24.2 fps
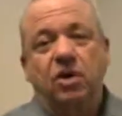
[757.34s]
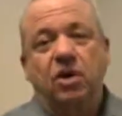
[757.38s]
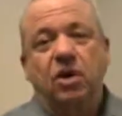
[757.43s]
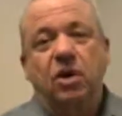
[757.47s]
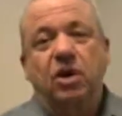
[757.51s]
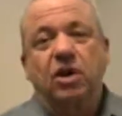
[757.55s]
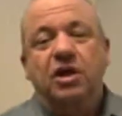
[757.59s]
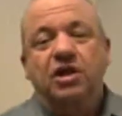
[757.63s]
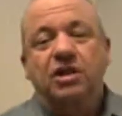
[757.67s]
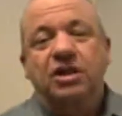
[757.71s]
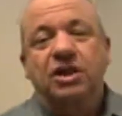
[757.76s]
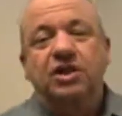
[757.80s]

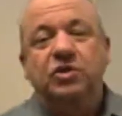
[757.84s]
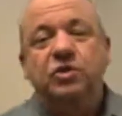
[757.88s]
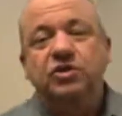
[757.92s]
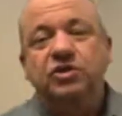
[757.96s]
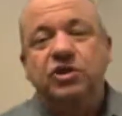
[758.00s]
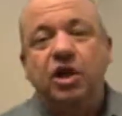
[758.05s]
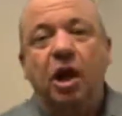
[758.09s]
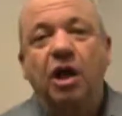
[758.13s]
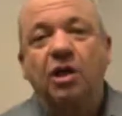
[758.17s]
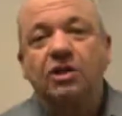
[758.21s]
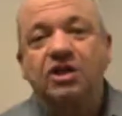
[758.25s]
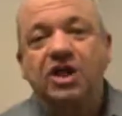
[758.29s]
This was
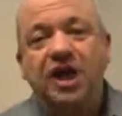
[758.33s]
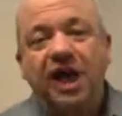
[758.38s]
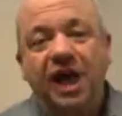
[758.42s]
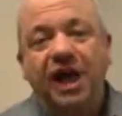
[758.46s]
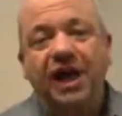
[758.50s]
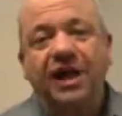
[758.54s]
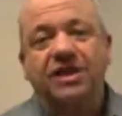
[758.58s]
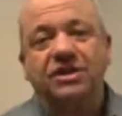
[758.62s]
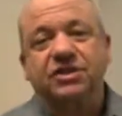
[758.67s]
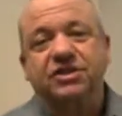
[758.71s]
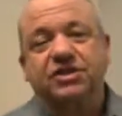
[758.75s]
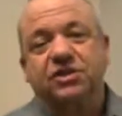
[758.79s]
all
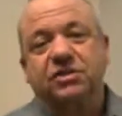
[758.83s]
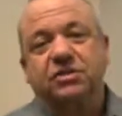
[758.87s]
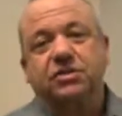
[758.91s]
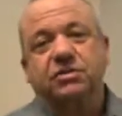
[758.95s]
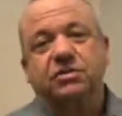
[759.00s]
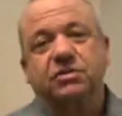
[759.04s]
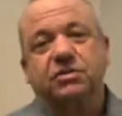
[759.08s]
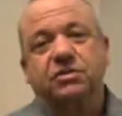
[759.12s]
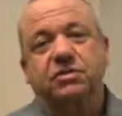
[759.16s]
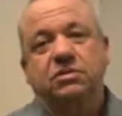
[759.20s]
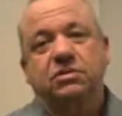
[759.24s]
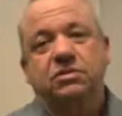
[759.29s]
changed
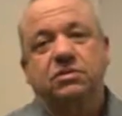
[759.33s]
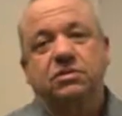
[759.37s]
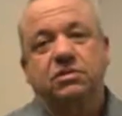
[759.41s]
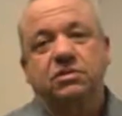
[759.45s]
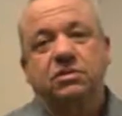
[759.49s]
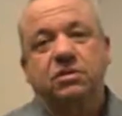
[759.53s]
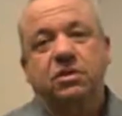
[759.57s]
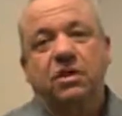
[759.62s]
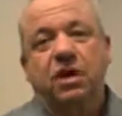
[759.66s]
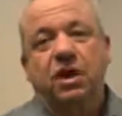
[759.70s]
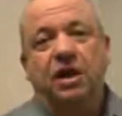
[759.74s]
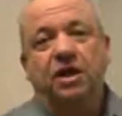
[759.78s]

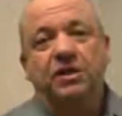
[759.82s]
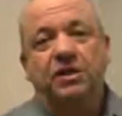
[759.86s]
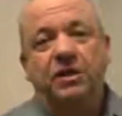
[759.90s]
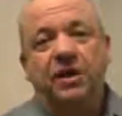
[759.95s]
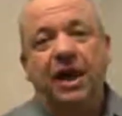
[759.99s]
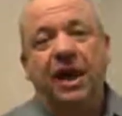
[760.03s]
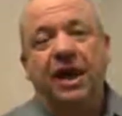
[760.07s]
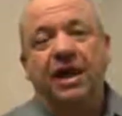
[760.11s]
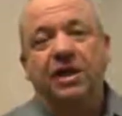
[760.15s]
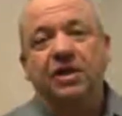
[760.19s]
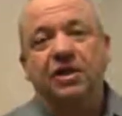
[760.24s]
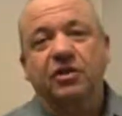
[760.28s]
under
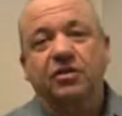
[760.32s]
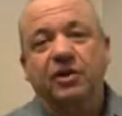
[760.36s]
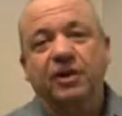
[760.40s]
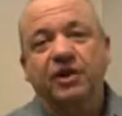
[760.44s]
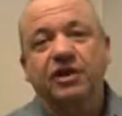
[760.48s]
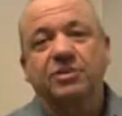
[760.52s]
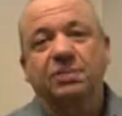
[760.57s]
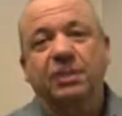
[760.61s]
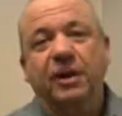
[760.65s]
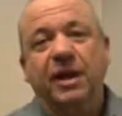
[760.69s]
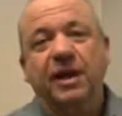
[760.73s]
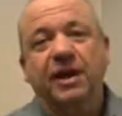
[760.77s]
Alan
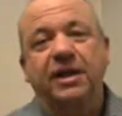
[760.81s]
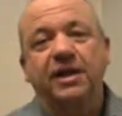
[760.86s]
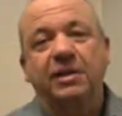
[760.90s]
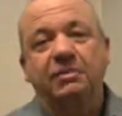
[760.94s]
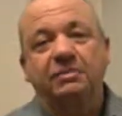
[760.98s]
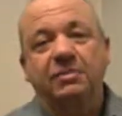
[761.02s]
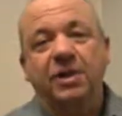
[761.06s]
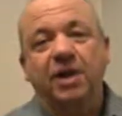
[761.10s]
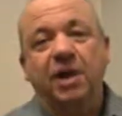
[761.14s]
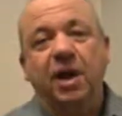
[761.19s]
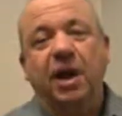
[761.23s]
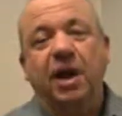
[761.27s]
Greenspan and
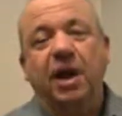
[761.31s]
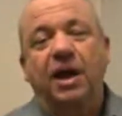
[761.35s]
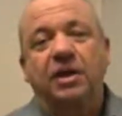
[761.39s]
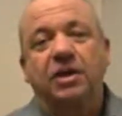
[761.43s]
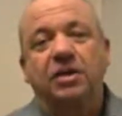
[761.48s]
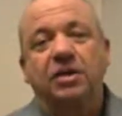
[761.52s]
beyond.